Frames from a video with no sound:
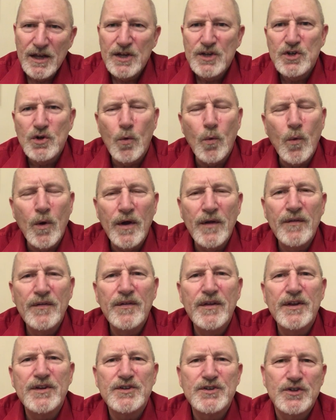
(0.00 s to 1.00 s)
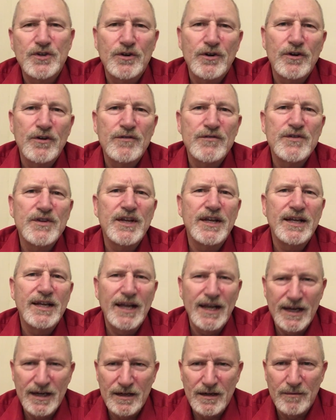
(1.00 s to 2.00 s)
to one that serves the
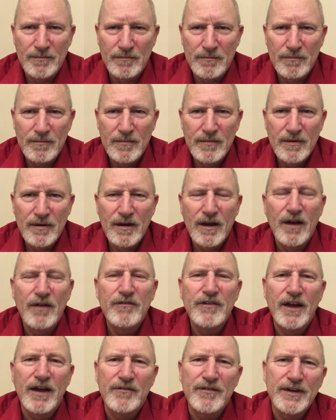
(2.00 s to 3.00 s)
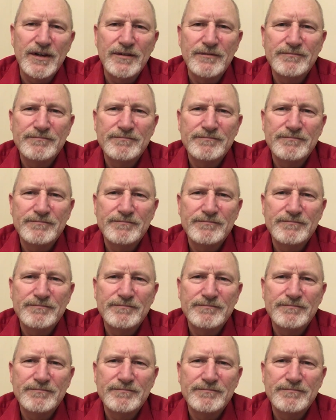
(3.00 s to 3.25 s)
kingdom of heaven.